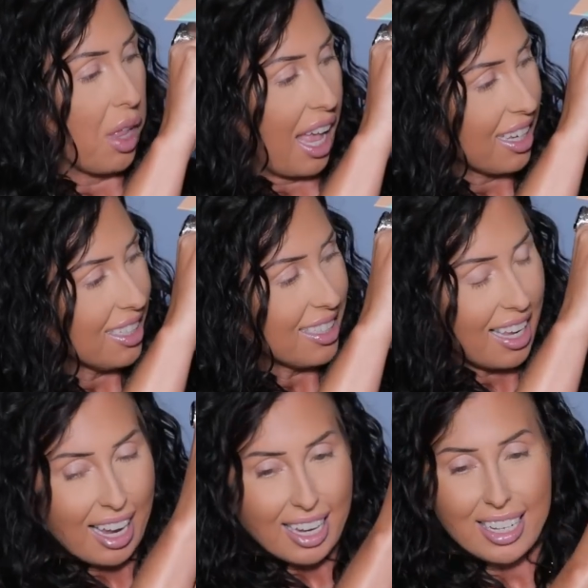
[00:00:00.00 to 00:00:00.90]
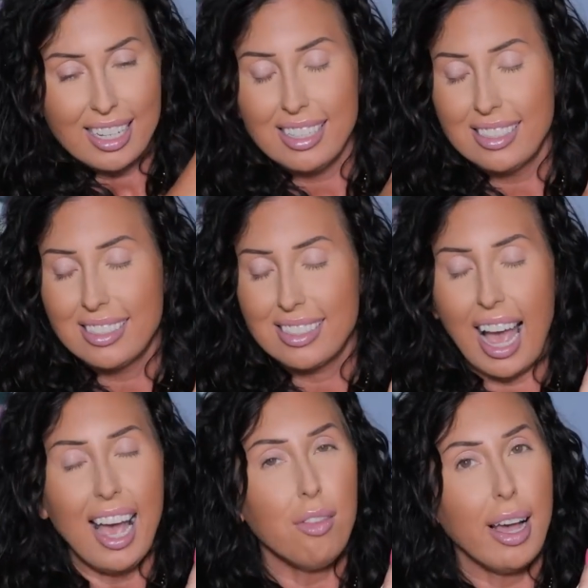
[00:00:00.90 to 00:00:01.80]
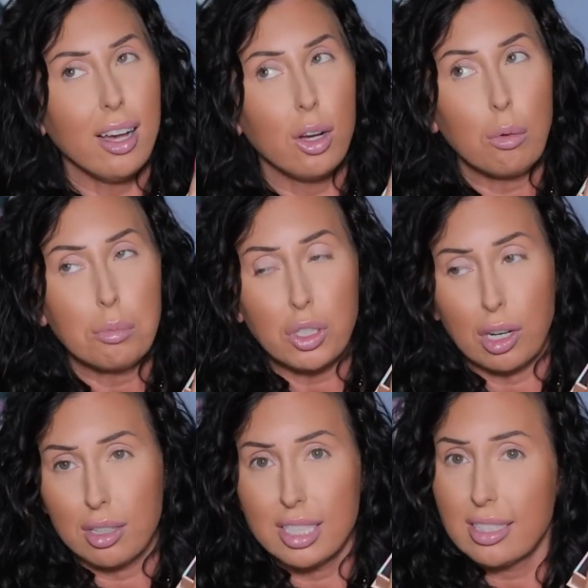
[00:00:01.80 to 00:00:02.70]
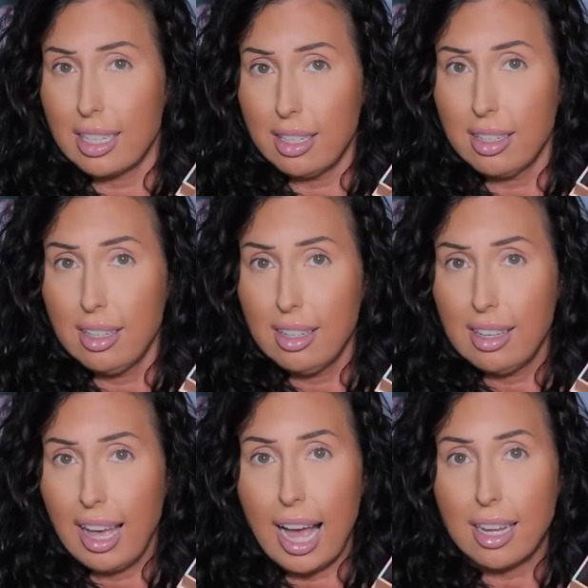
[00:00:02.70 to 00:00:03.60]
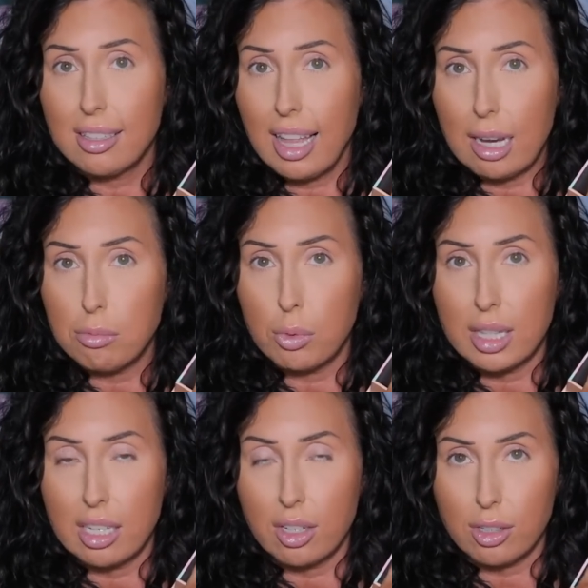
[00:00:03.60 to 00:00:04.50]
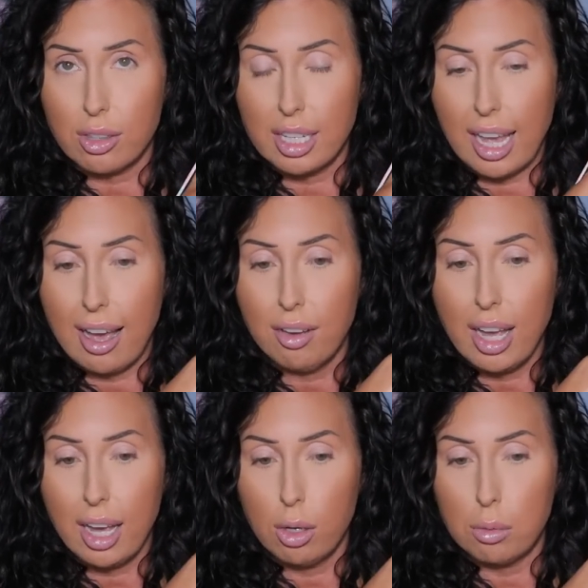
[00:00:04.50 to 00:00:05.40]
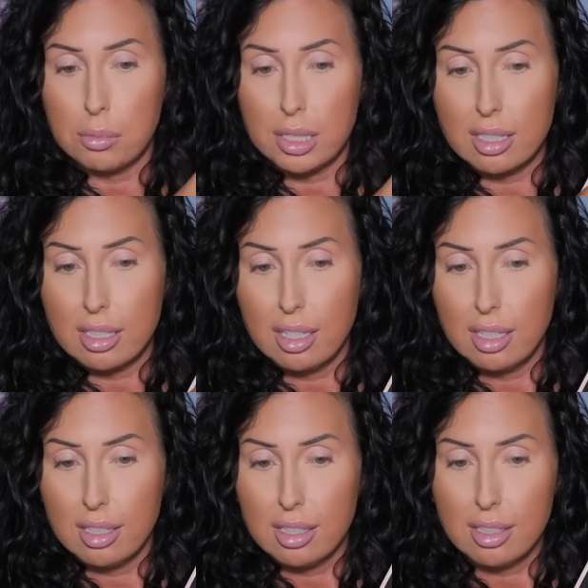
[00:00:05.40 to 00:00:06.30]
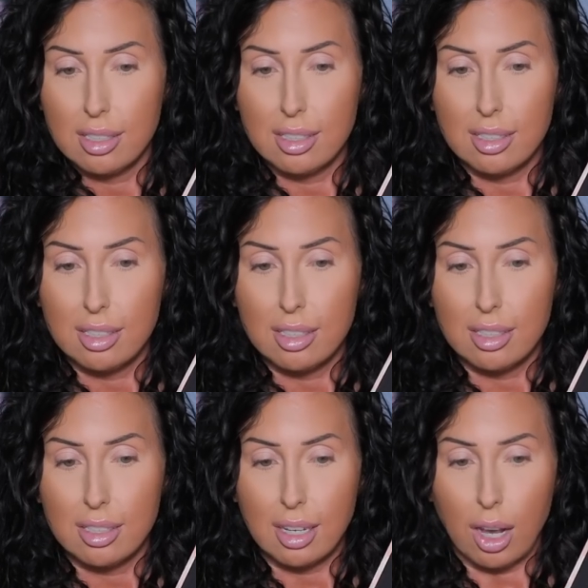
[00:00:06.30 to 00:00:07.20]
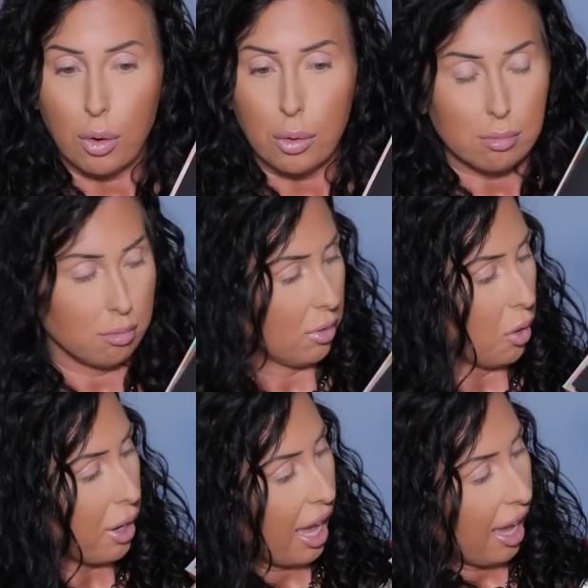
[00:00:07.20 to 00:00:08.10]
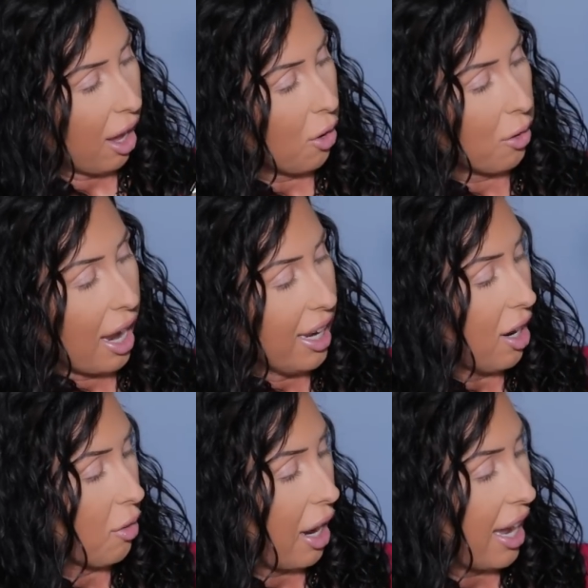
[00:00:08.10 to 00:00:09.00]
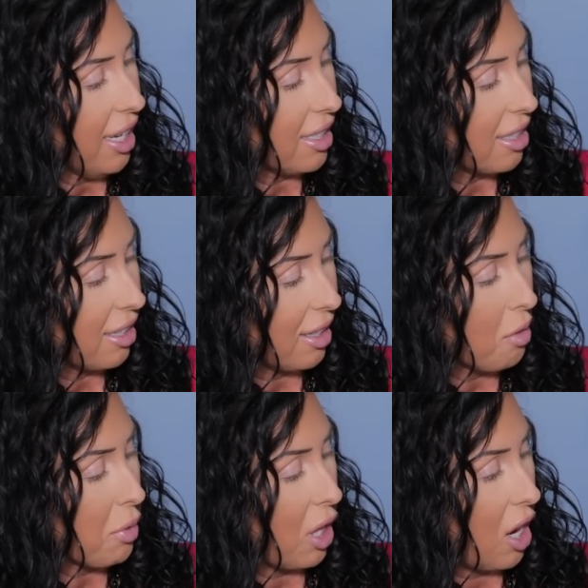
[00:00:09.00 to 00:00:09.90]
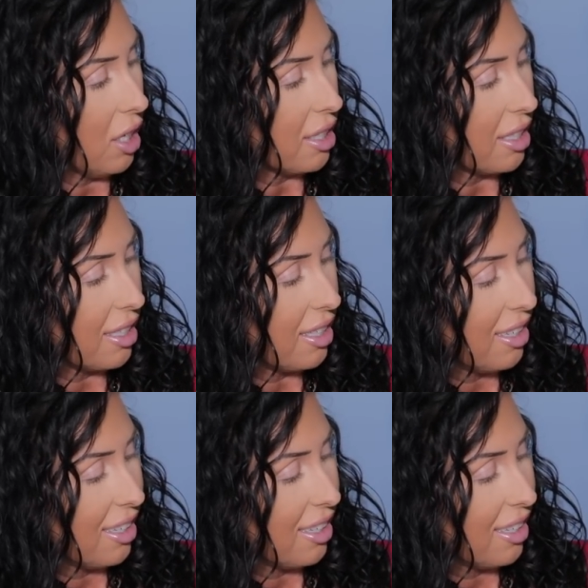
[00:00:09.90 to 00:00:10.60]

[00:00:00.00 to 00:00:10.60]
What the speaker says: black inside. I have high hopes, y'all. Listen, I collabed with Unearthly. I have high hopes. Oh, okay, all right. Lip gloss